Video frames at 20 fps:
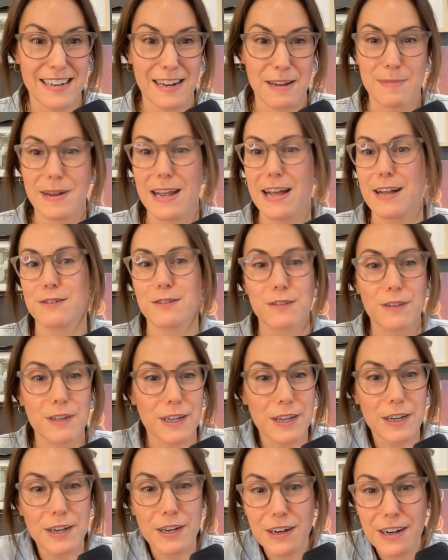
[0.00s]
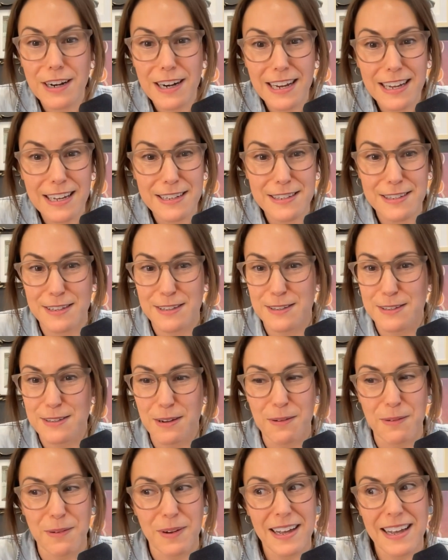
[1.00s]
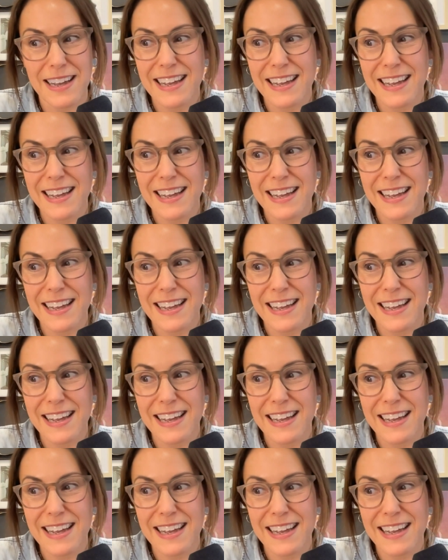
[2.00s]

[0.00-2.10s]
I'm naturally curious. And so,